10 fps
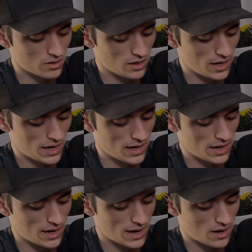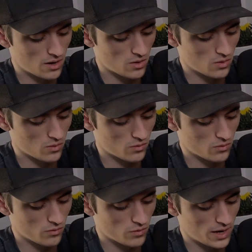And now
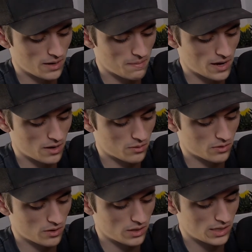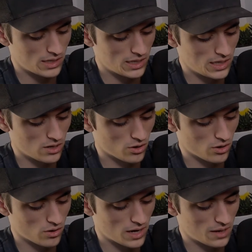right about
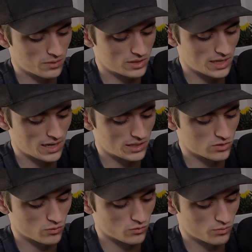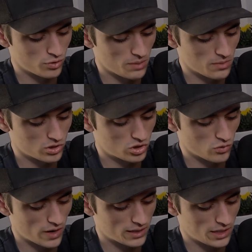here, I would say it's pretty much
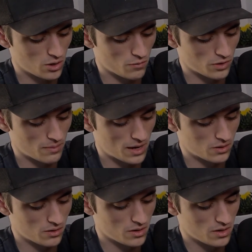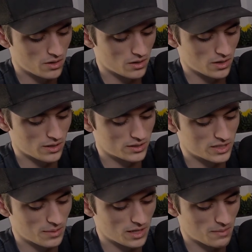directly over the mountain. The
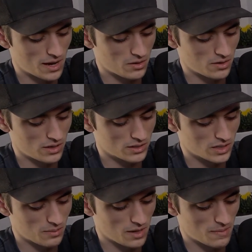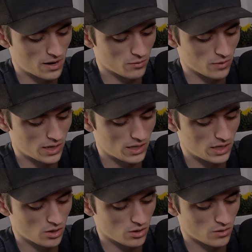summit of the mountain is going to be about right
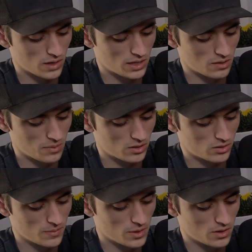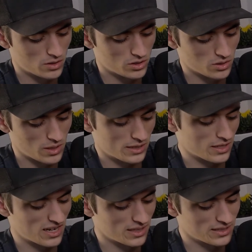here in the middle. So that's
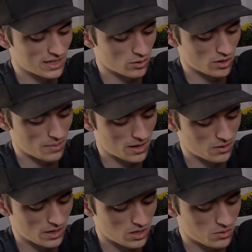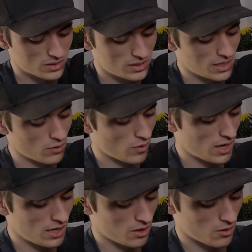kind of the center of the mountain. And you can see that right
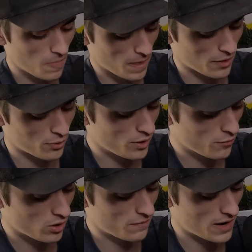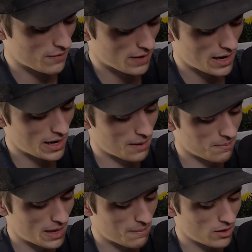here at 3:45 a.m.,
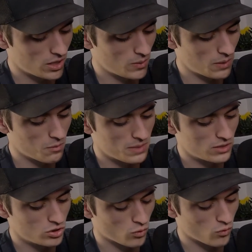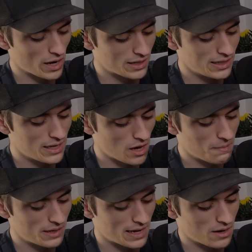that Milky Way will be directly up
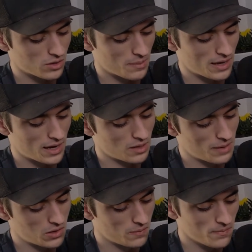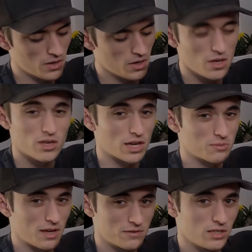and down coming out of the mountain. You guys
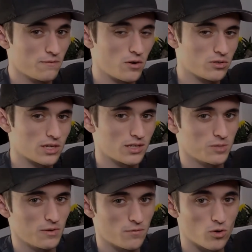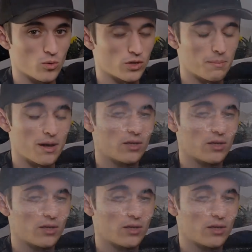may have seen photos like this before where the Milky